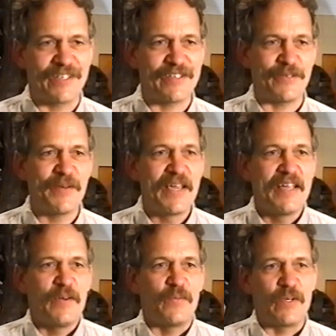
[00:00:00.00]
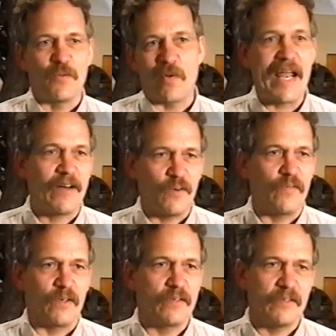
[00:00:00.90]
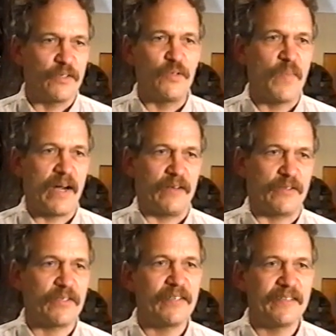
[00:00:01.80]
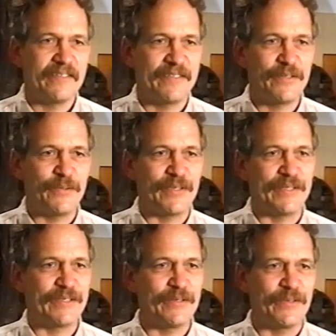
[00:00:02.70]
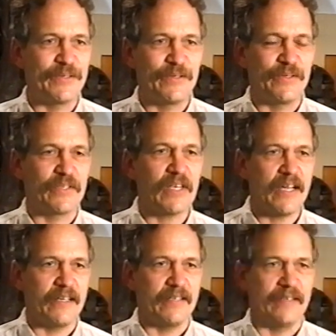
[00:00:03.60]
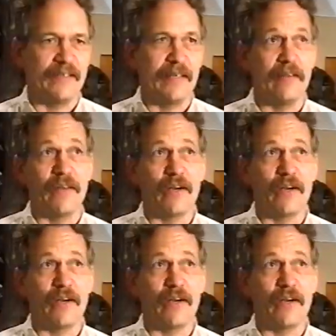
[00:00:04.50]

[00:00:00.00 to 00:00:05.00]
And so we ran over the two miles to the, to the, to the site, and, and